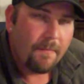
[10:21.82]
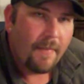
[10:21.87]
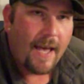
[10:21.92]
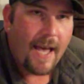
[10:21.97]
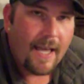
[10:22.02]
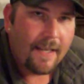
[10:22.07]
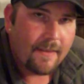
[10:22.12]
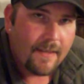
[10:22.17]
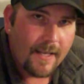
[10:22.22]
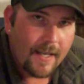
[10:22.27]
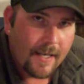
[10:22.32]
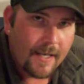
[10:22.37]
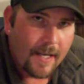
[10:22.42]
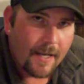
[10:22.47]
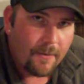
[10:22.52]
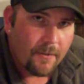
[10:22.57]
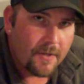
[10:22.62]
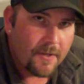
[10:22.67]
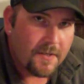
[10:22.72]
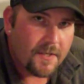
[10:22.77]
bad thing I
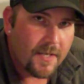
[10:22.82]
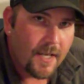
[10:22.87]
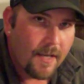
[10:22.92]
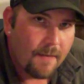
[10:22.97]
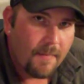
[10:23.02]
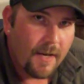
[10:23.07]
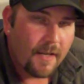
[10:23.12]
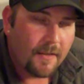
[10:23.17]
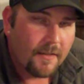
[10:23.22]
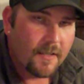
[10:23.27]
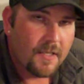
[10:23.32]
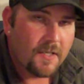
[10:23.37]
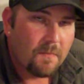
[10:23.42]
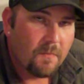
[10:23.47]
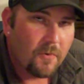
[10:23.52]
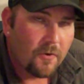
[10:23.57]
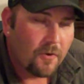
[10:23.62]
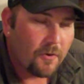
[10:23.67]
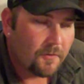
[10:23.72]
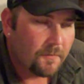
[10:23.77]
will say about this
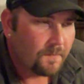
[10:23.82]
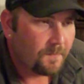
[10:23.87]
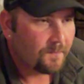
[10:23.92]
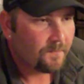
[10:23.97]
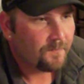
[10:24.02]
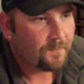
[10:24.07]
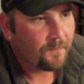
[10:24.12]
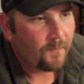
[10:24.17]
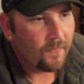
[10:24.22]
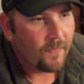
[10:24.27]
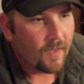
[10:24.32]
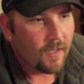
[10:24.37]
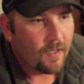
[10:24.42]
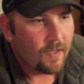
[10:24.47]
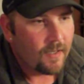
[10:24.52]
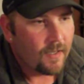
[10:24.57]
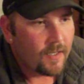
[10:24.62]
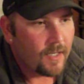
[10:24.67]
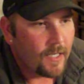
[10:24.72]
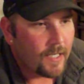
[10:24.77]
bowl
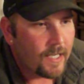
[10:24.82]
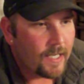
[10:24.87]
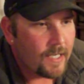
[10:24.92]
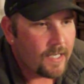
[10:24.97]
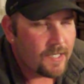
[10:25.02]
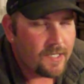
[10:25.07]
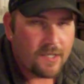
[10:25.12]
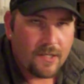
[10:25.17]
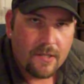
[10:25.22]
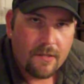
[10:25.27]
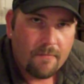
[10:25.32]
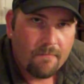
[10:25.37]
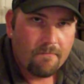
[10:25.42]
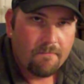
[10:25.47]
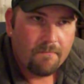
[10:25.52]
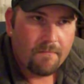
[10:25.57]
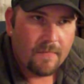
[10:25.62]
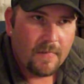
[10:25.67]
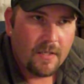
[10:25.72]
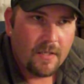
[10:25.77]
is
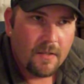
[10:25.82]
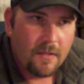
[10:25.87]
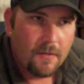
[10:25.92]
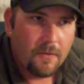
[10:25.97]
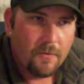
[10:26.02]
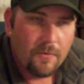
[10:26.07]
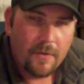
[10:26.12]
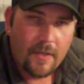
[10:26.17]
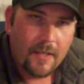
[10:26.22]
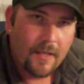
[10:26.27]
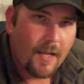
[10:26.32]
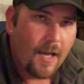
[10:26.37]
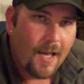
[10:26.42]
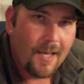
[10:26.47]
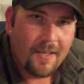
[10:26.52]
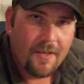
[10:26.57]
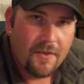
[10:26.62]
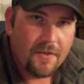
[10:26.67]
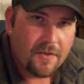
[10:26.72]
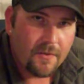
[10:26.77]
you
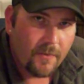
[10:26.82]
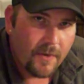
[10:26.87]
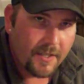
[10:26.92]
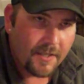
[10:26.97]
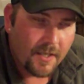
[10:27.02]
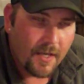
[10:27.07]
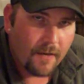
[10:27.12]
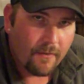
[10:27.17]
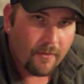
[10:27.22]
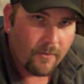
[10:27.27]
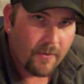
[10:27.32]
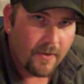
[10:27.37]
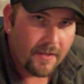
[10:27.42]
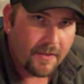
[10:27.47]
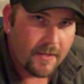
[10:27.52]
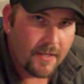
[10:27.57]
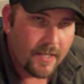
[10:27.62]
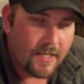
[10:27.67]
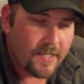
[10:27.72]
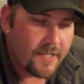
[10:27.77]
cannot use a wind cover
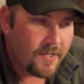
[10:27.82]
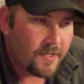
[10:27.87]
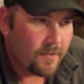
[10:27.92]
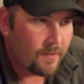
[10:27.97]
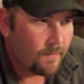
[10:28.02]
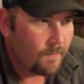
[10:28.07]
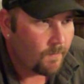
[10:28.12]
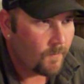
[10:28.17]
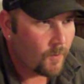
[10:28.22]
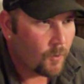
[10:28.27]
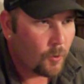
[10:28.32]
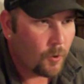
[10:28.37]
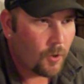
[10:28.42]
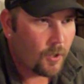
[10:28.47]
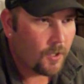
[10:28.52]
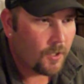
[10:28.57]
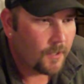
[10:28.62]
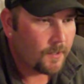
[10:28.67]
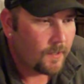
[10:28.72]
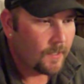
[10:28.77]
with this,
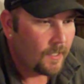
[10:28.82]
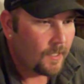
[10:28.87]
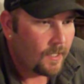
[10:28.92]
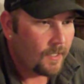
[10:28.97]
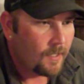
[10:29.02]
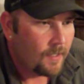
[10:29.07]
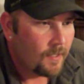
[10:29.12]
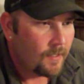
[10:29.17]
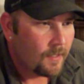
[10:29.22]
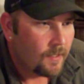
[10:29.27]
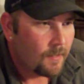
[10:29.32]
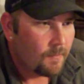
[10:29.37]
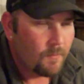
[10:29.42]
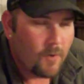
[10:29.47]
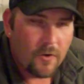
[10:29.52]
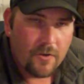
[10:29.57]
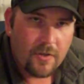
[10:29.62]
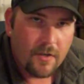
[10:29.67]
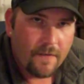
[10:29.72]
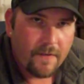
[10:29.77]
or
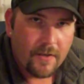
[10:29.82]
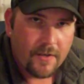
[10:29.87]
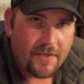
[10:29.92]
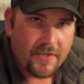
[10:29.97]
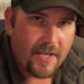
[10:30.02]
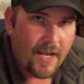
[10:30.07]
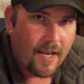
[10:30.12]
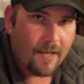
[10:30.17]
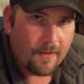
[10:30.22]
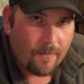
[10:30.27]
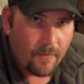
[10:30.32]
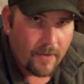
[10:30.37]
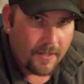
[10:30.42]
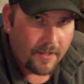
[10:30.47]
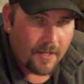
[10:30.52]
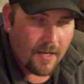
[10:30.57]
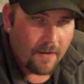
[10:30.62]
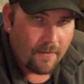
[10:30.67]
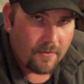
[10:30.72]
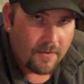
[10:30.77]
most of your standard
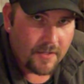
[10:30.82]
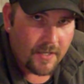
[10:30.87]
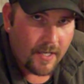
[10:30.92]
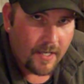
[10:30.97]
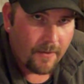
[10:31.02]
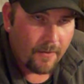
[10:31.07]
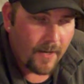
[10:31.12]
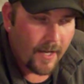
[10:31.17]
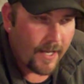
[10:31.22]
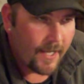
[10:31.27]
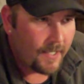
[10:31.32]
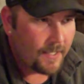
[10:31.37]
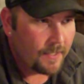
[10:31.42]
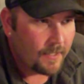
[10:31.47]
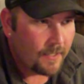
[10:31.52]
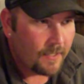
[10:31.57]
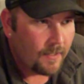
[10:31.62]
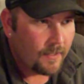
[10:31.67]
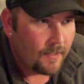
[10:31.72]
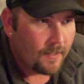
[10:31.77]
wind covers anyway
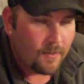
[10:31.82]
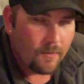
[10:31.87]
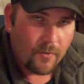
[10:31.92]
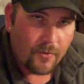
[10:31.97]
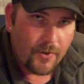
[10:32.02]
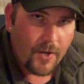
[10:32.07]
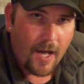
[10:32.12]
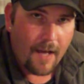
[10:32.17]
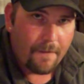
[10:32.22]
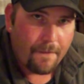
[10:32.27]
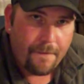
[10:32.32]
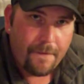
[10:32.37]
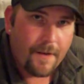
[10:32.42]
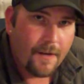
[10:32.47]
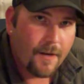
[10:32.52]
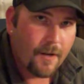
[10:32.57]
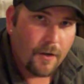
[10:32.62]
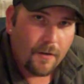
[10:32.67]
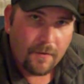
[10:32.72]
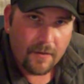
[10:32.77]
will not
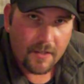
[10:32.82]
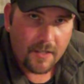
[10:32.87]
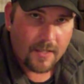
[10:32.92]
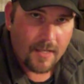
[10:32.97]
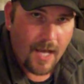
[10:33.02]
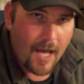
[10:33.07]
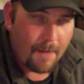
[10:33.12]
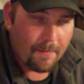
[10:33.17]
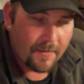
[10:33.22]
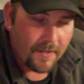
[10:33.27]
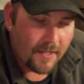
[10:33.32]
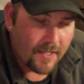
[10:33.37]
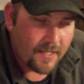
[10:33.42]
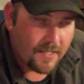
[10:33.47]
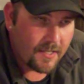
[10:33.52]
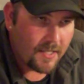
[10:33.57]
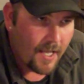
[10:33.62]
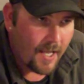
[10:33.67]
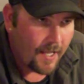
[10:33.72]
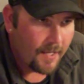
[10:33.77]
fit over the top of
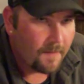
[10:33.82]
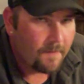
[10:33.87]
this thing.